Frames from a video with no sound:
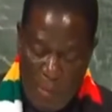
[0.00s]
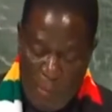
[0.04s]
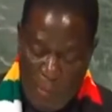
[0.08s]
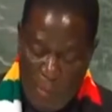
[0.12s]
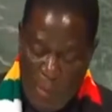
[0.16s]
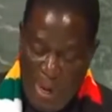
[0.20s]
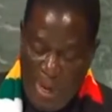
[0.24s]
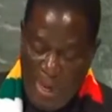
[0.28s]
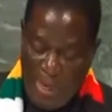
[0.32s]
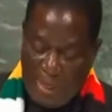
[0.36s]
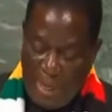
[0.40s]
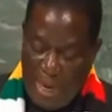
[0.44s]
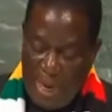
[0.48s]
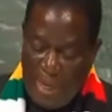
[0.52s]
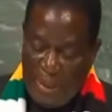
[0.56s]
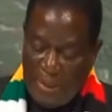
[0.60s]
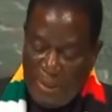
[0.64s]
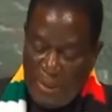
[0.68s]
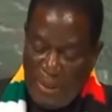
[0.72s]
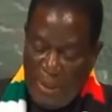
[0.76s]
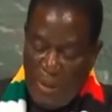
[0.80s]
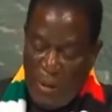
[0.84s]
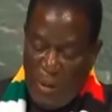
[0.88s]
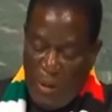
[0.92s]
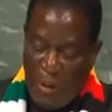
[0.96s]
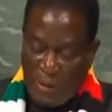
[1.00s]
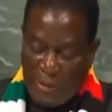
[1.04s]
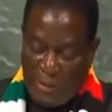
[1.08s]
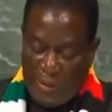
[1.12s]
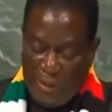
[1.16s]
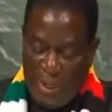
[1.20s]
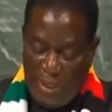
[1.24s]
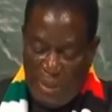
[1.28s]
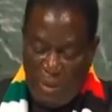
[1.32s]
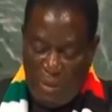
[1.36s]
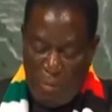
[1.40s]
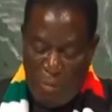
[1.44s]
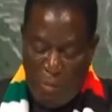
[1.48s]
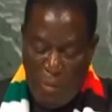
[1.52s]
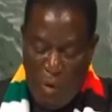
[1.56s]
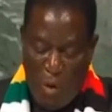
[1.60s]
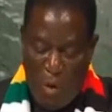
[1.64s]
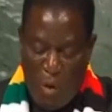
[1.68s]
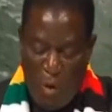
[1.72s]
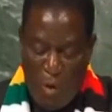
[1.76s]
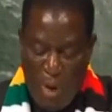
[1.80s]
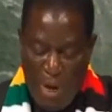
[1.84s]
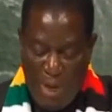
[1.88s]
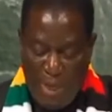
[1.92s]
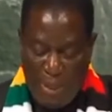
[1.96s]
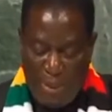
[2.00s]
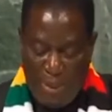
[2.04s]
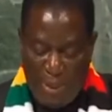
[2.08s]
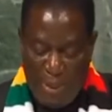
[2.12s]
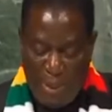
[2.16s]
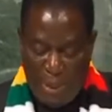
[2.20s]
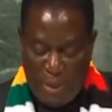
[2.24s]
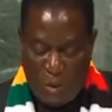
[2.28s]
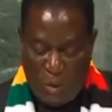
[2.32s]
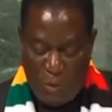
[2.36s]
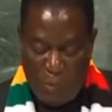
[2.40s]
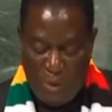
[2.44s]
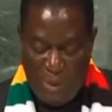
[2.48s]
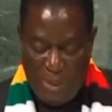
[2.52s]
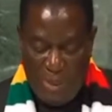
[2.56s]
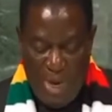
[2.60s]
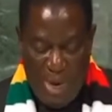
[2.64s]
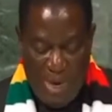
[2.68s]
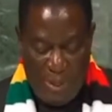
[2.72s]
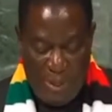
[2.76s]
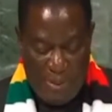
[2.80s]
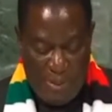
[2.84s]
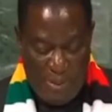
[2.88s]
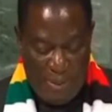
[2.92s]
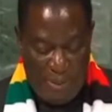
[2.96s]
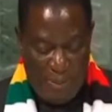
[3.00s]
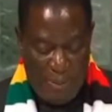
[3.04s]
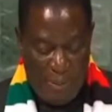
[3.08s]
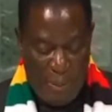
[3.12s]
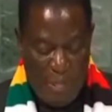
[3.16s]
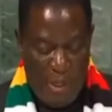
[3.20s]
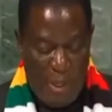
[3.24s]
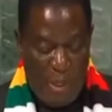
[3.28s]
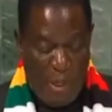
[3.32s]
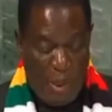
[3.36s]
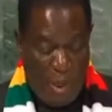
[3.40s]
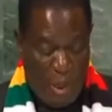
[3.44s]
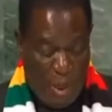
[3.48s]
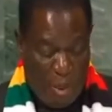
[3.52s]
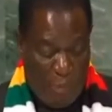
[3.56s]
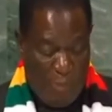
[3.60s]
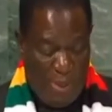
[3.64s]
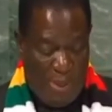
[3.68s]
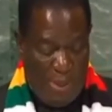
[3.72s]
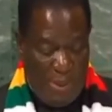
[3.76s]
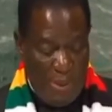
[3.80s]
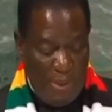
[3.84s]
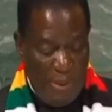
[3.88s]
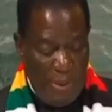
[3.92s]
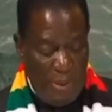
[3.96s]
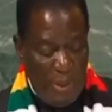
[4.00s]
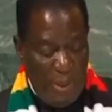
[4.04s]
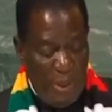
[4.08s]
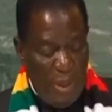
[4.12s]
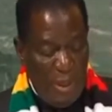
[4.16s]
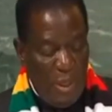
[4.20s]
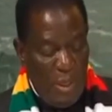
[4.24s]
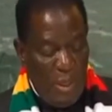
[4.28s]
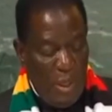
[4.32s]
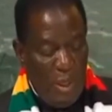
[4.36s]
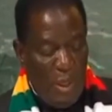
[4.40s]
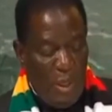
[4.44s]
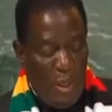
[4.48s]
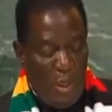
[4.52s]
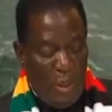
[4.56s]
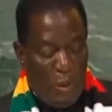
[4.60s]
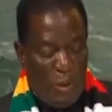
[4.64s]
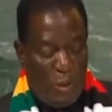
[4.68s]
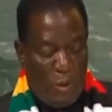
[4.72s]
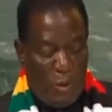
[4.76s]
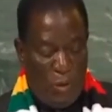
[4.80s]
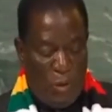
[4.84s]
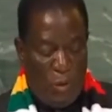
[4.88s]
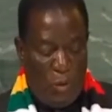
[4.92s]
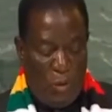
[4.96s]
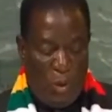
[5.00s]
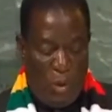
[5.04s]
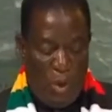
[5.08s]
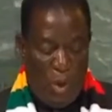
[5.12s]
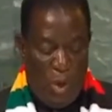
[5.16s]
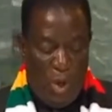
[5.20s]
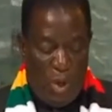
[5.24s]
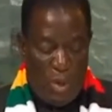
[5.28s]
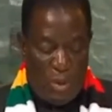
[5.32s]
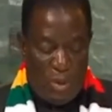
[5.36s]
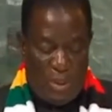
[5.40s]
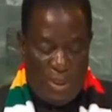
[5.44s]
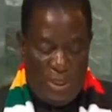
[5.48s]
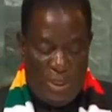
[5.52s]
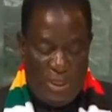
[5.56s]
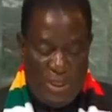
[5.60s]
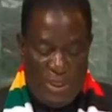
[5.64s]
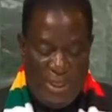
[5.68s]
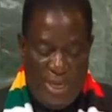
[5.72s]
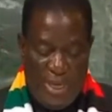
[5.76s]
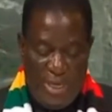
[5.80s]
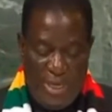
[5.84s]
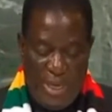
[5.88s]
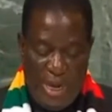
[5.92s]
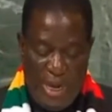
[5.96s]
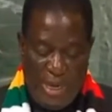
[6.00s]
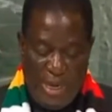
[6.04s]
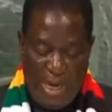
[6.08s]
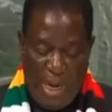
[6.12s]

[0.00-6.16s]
My country knows that more work needs to be done globally to close the gender